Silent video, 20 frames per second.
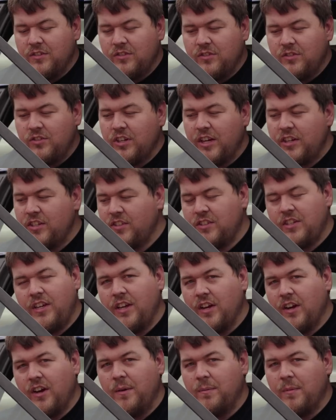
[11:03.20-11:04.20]

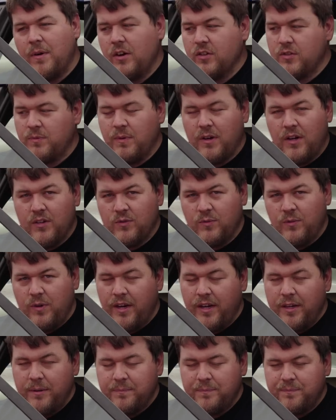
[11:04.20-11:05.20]
JCT are miles and miles
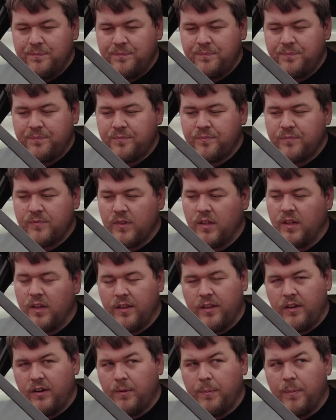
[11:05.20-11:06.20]
away,
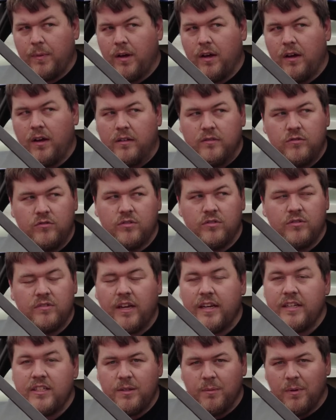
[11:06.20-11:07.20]
they're
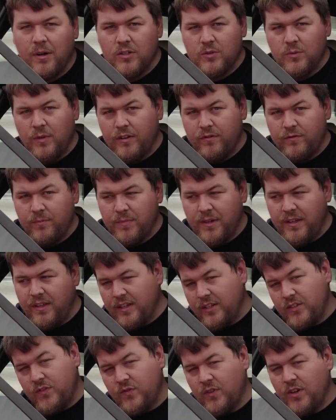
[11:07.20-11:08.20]
180 miles away from me,
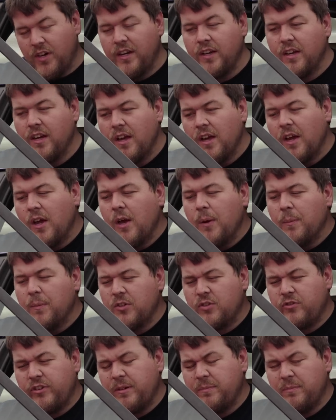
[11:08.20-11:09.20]
that's fine. But
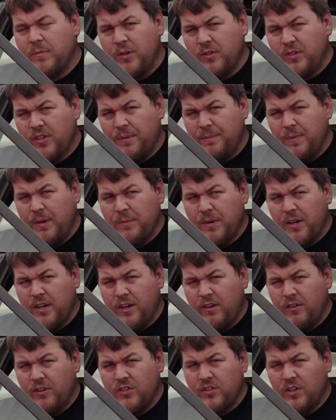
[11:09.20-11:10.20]
Stratton Motor Company, my
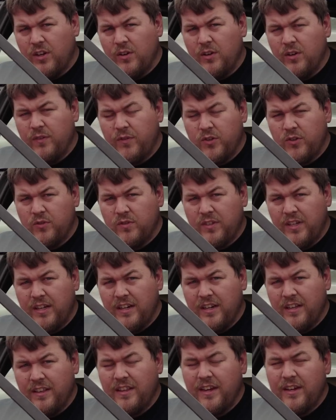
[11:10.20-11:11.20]
nearest local official
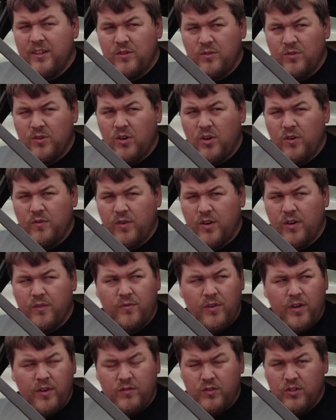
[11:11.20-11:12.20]
dealer, they do not offer a
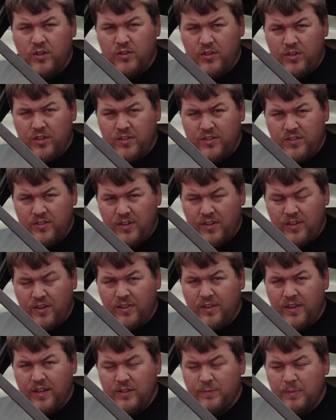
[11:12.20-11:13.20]
free of charge courtesy car.
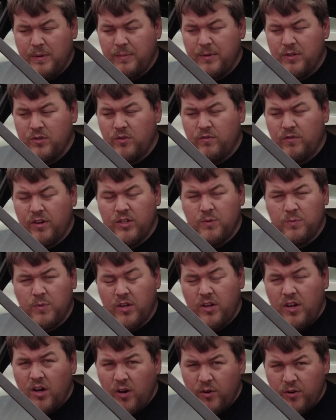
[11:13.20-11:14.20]
They expect me to arrange
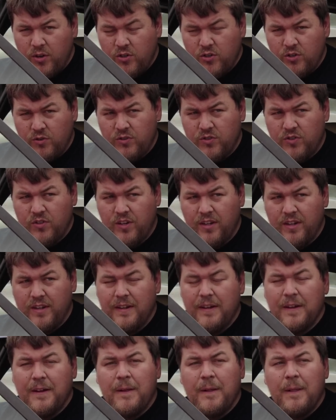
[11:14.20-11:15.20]
my own insurance on it.
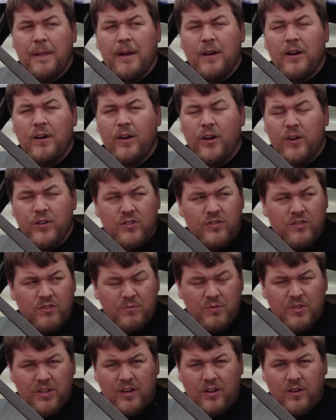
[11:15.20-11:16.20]
Lotus
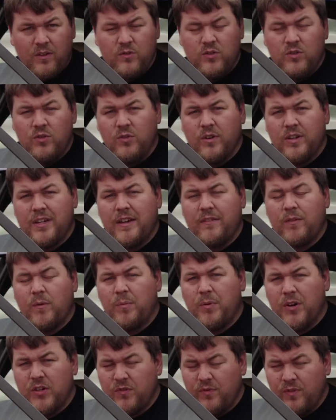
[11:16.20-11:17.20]
themselves do not have a
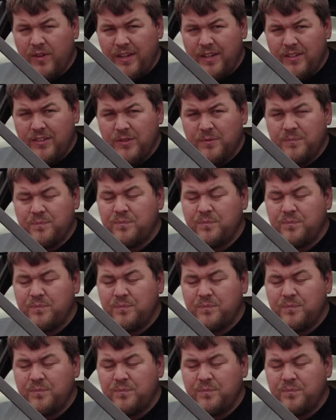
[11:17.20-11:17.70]
press fleet